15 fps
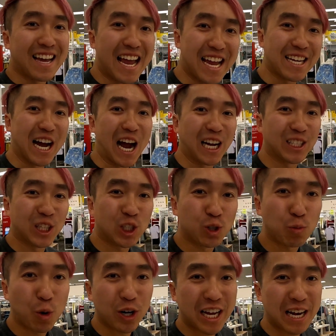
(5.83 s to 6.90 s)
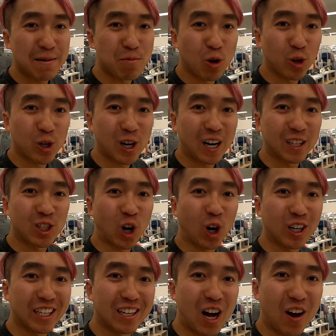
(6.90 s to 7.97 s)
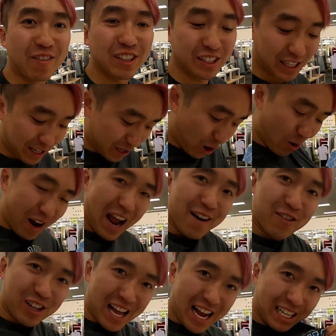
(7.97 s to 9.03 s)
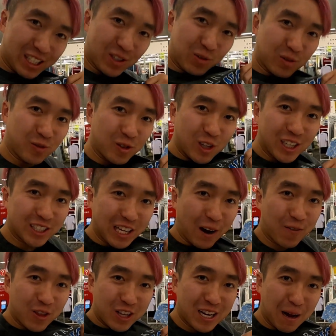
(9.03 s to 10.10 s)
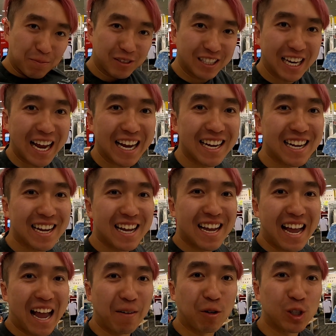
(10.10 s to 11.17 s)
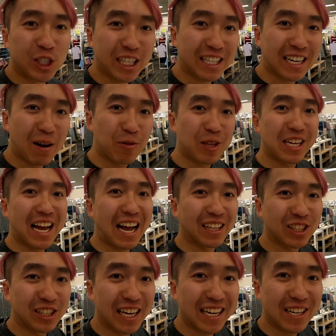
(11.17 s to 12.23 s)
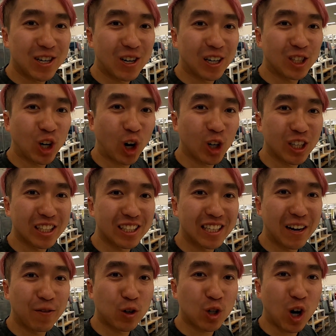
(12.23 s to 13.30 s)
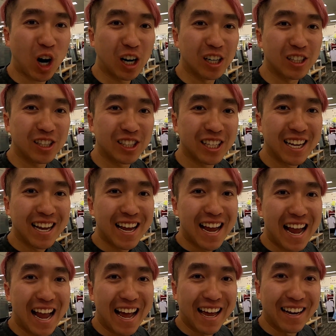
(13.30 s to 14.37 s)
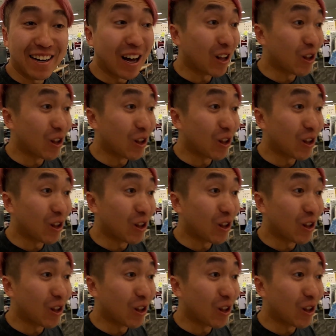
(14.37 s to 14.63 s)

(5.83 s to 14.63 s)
Hey guys, it's your boy Kenny Boulder here at Target. Obviously, go Avalanche. We're really excited for the Cup today, and we're checking out what they got today here at Target today for cards. And